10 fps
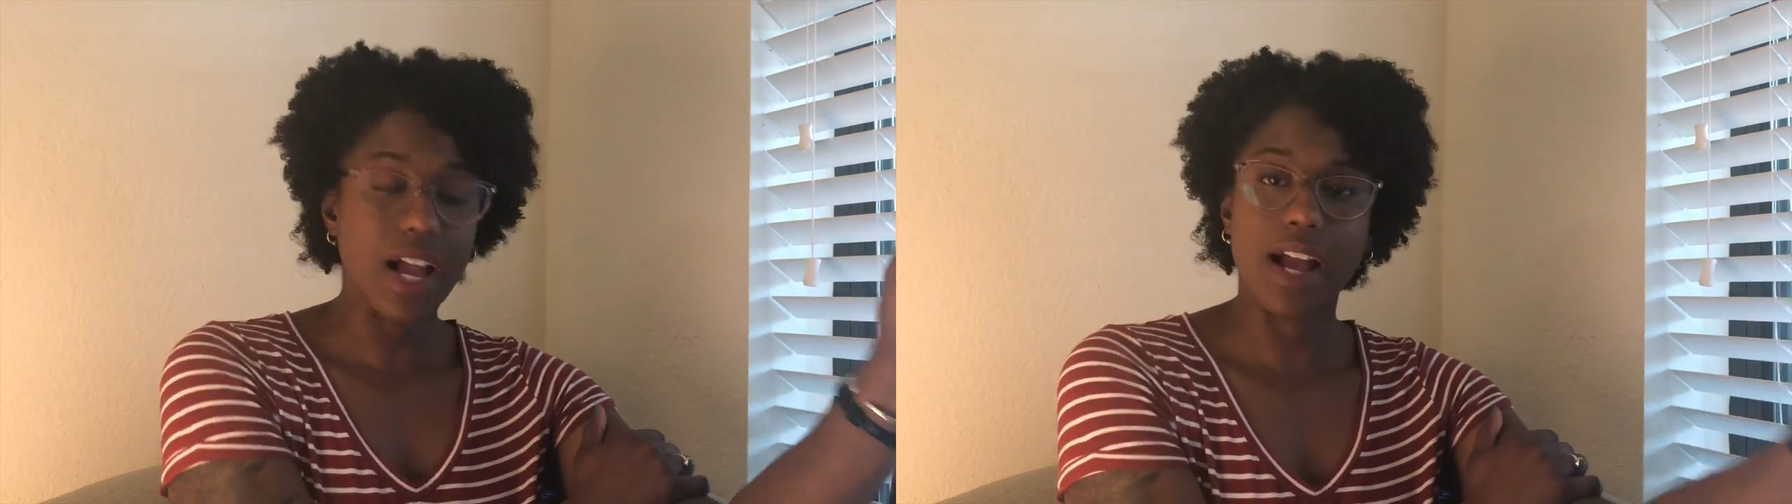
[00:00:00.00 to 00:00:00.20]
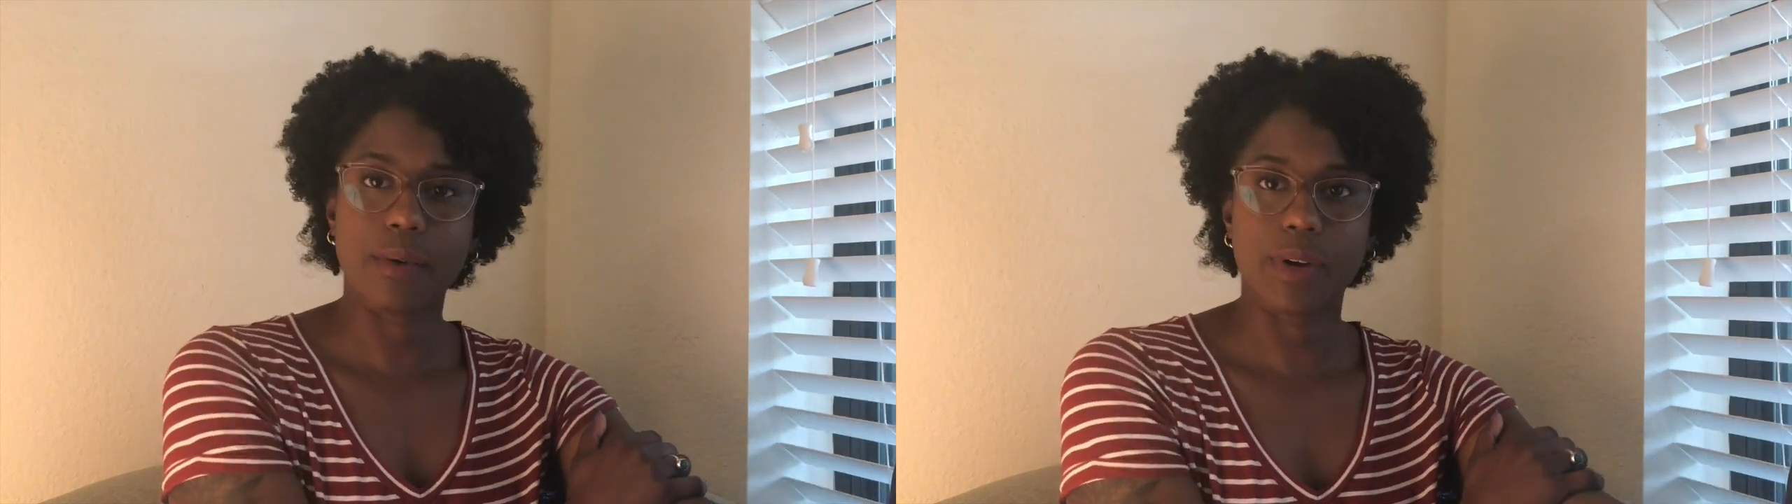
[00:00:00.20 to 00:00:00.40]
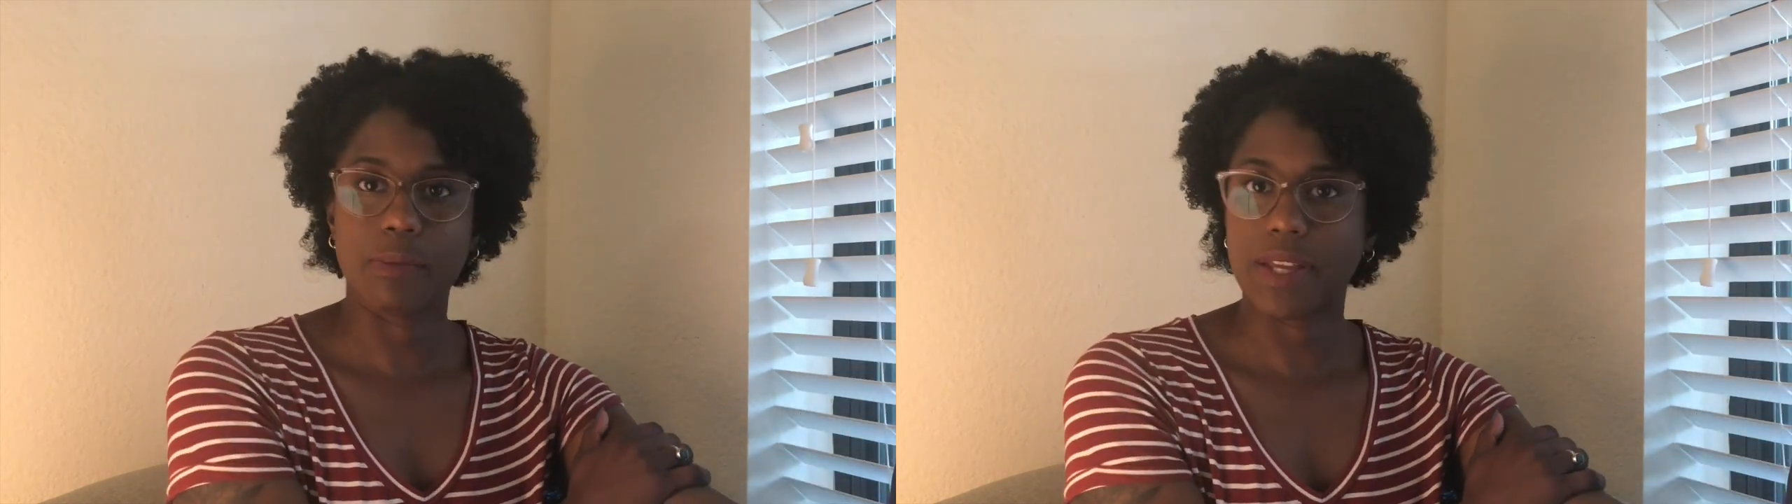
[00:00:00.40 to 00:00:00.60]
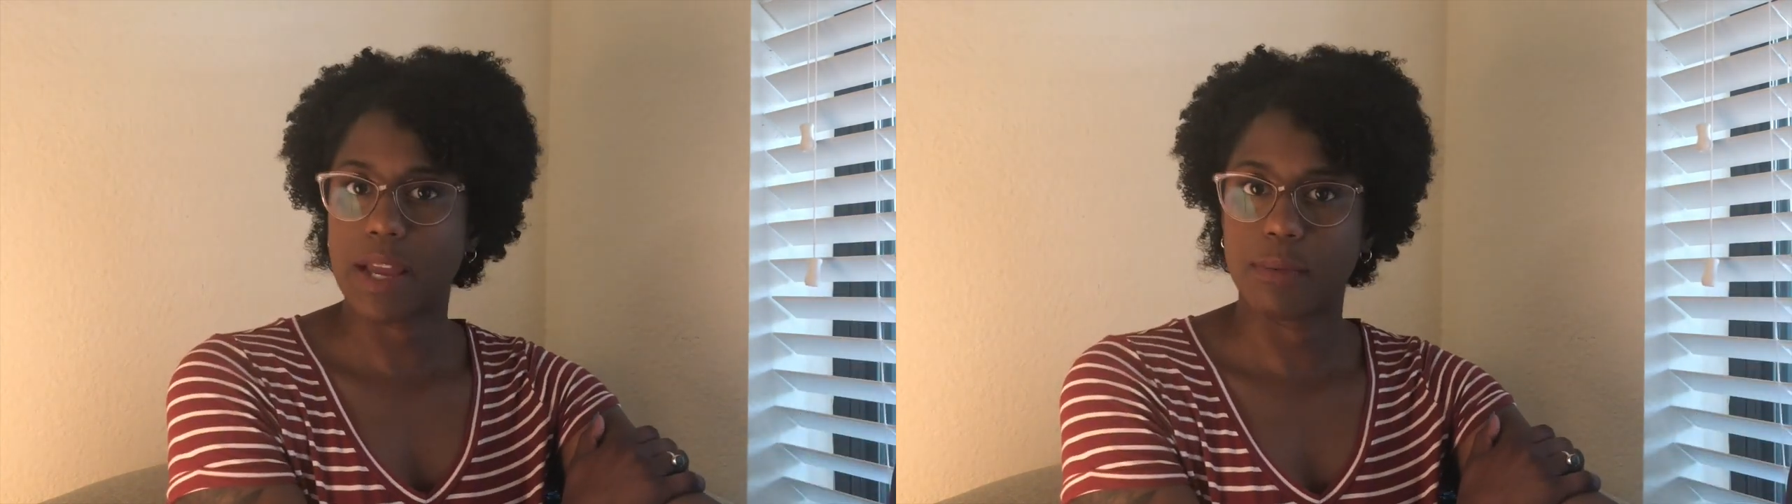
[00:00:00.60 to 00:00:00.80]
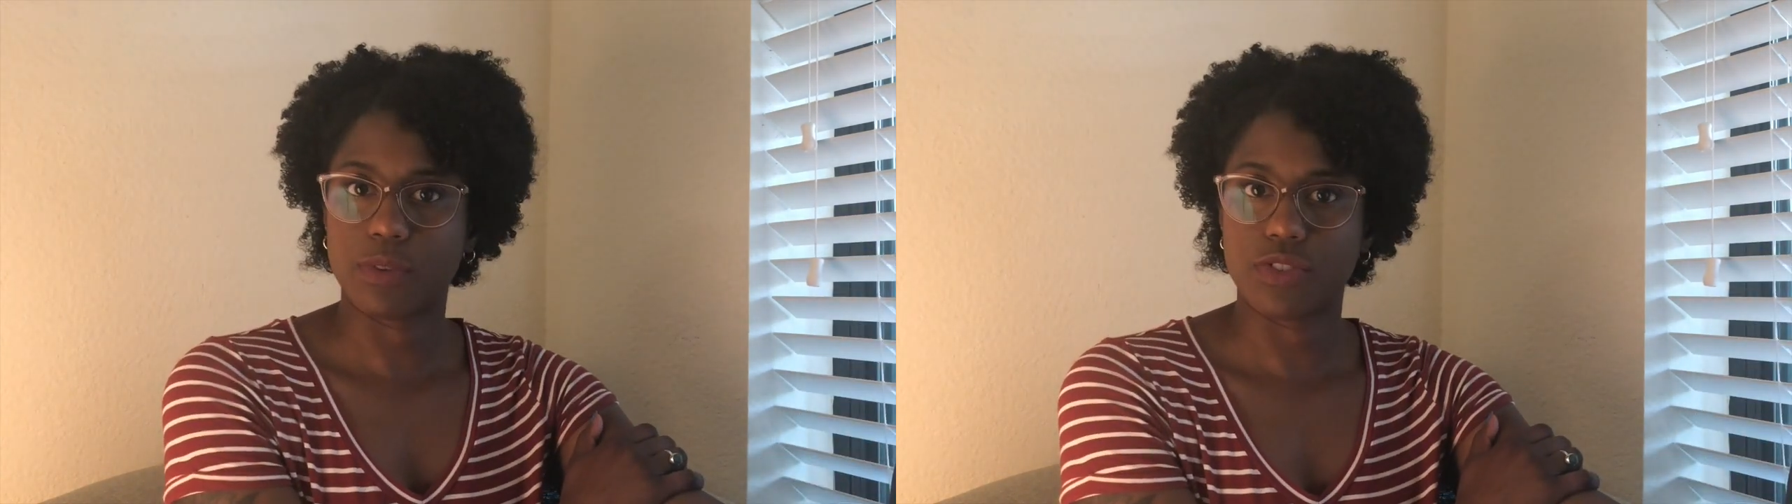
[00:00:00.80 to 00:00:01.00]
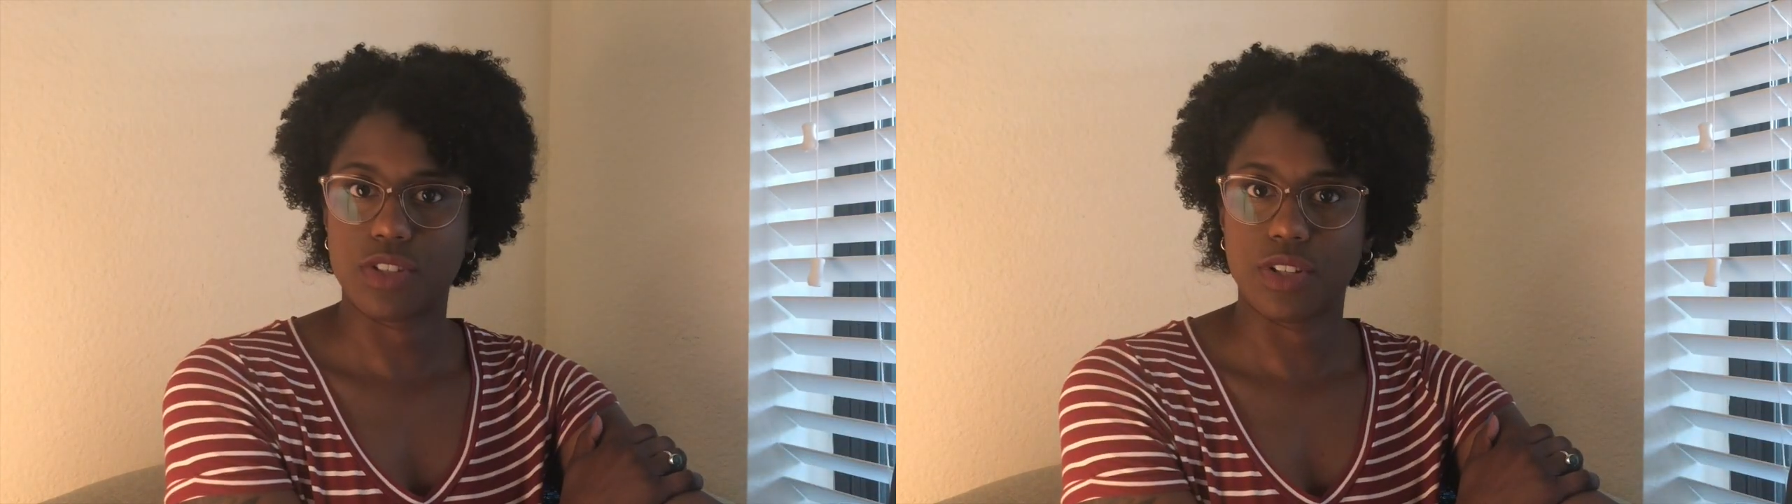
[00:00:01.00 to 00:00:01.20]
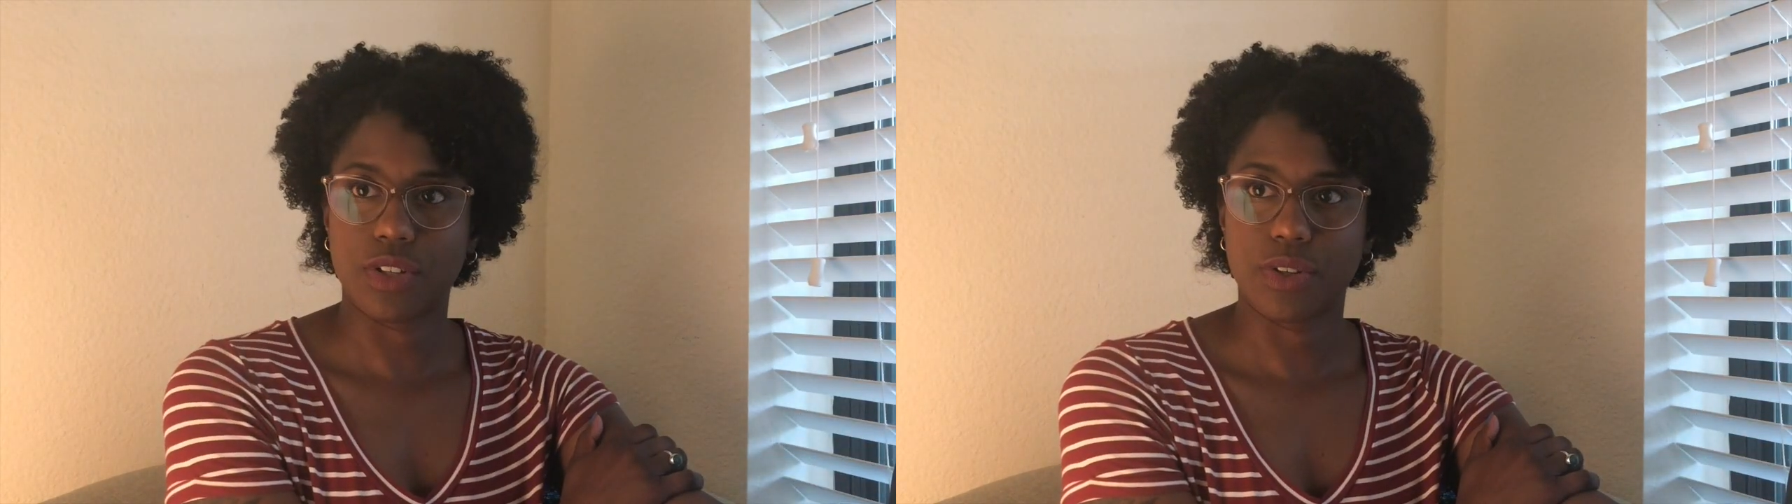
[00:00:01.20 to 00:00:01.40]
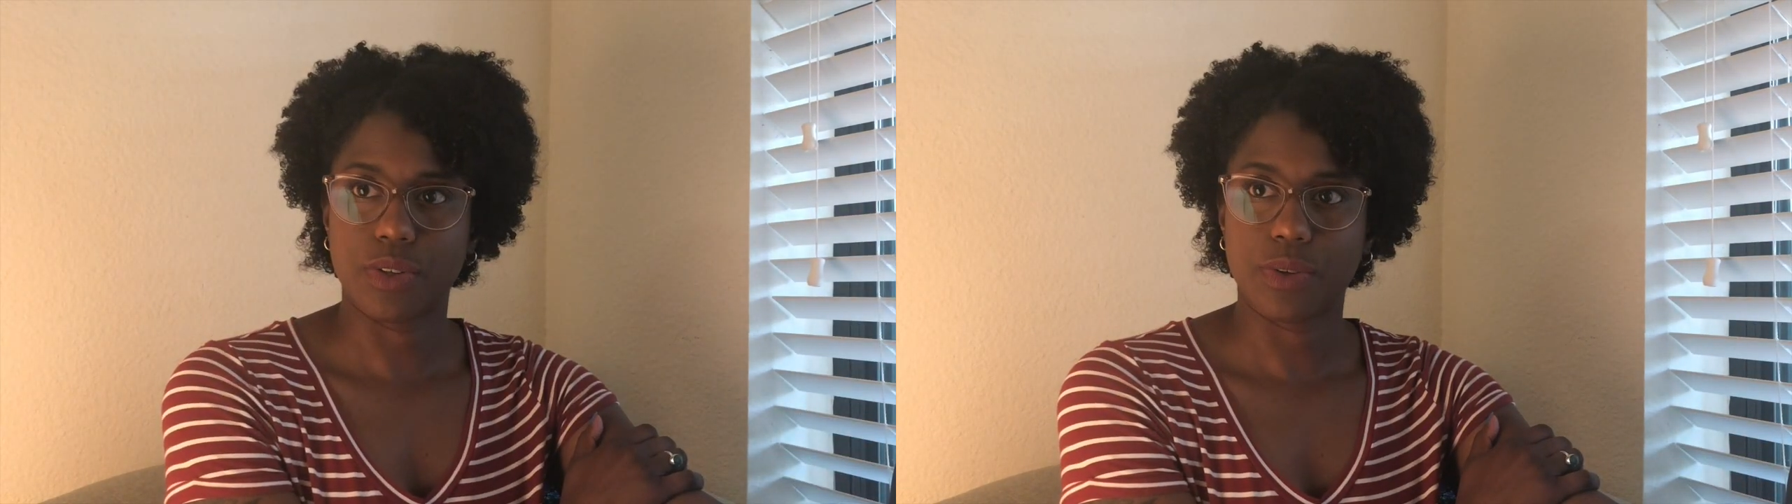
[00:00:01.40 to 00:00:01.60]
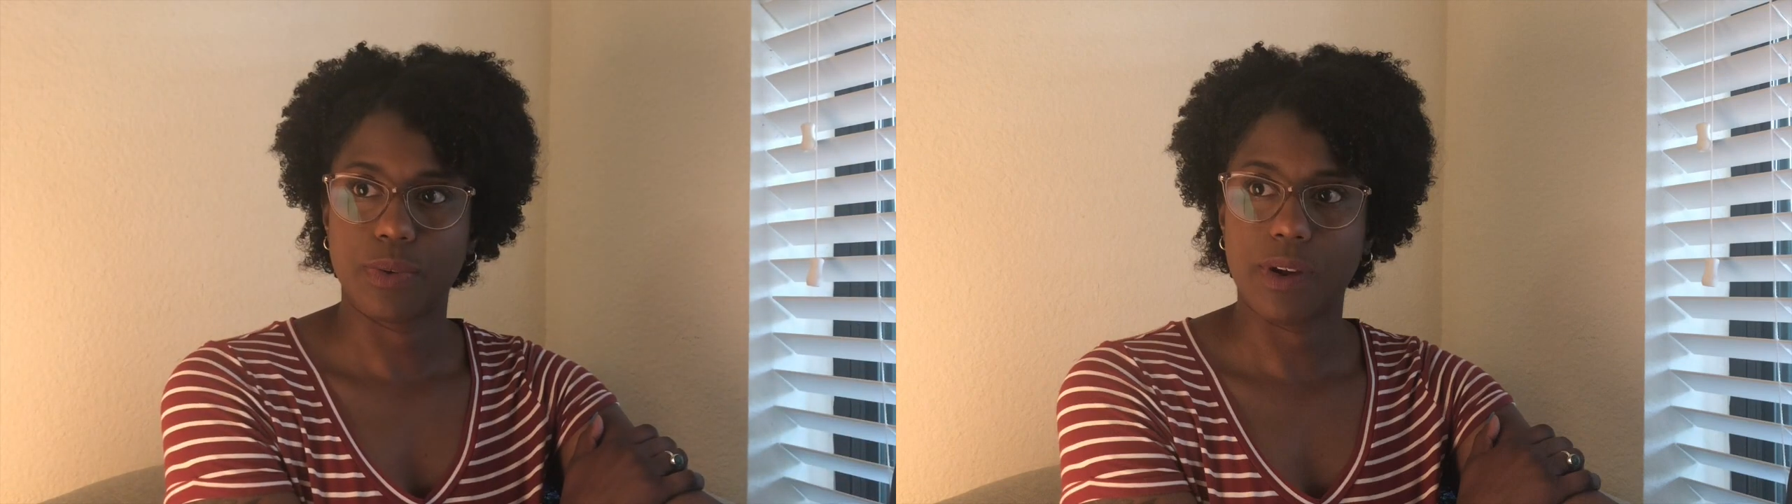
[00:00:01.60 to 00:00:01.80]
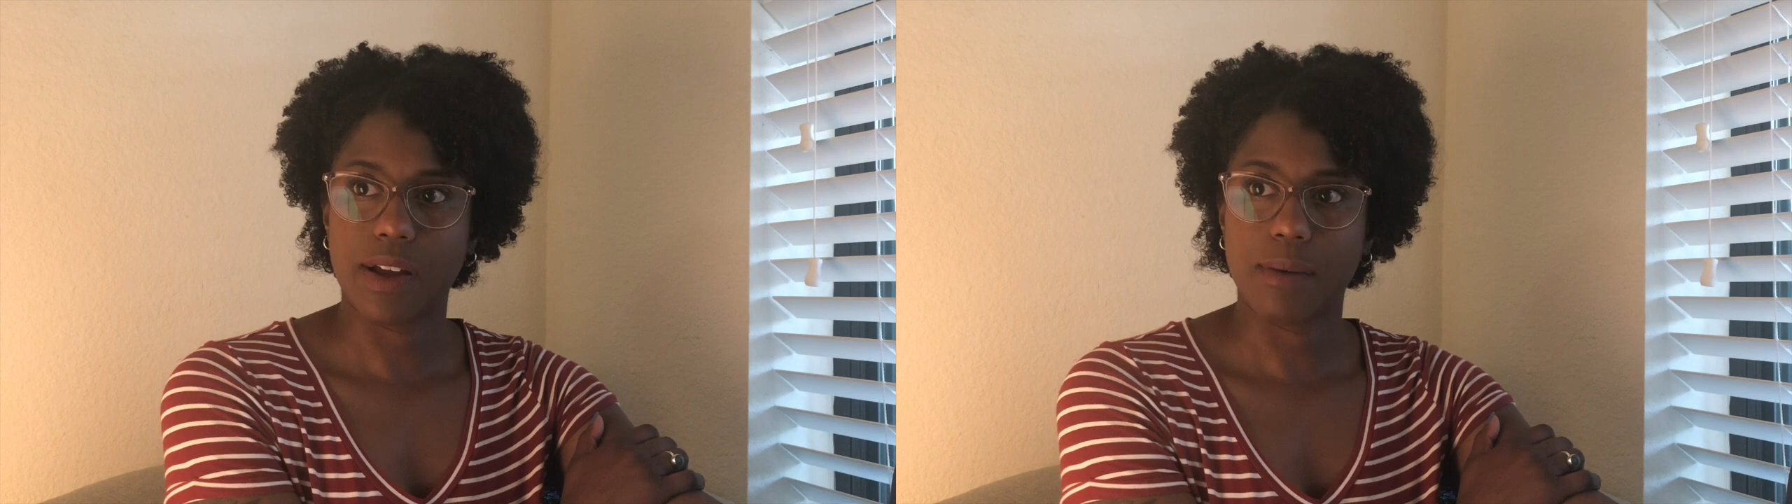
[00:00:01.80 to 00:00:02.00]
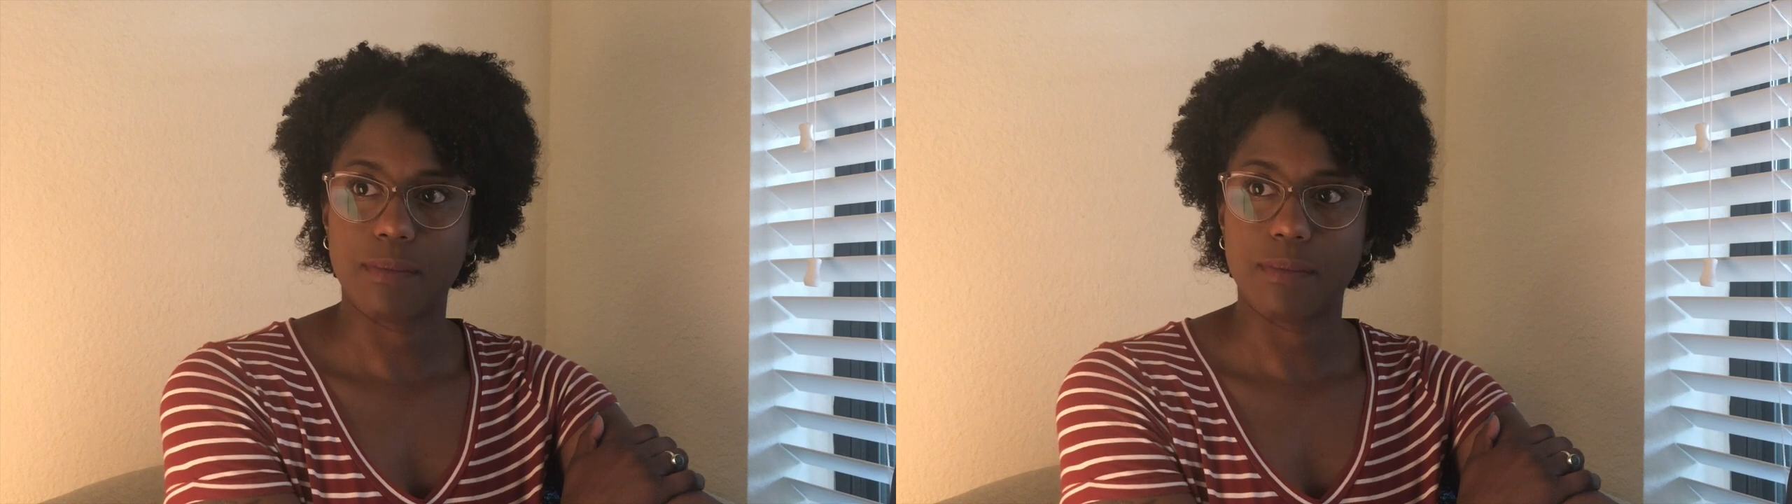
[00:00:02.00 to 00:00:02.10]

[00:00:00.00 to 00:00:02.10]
I want to be able to